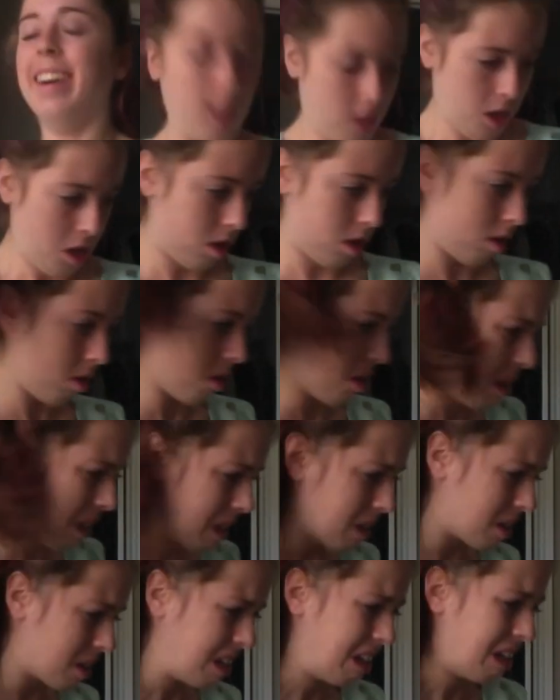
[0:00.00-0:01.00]
I can't believe I just
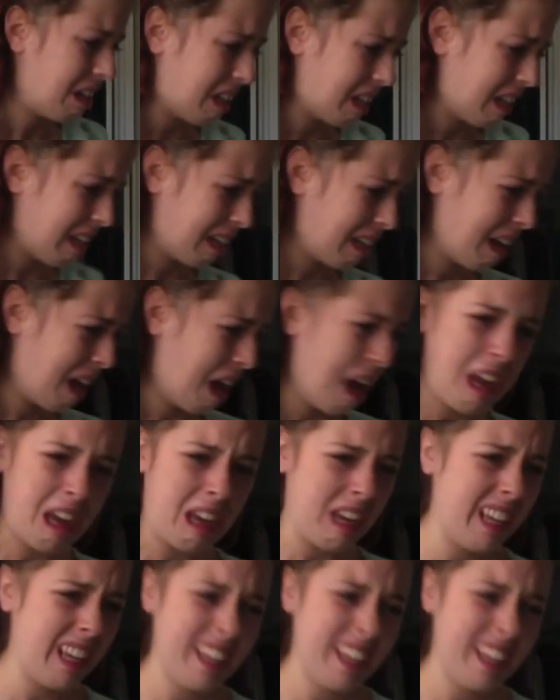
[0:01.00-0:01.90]
said that. Oh my god, oh my god.